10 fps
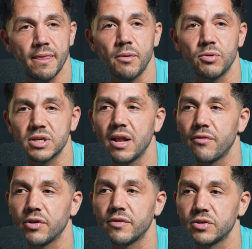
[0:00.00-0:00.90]
they was
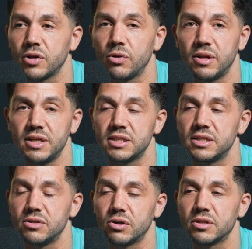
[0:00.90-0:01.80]
clever enough to know that this
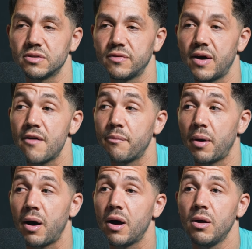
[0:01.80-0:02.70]
is not going to survive.
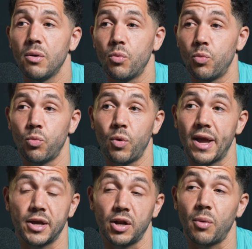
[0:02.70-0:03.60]
But
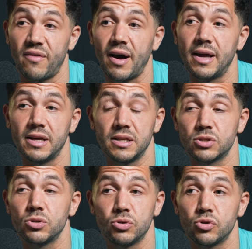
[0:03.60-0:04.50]
waking up without it
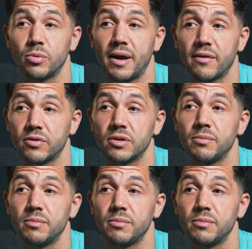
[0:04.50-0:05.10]
is too traumatic for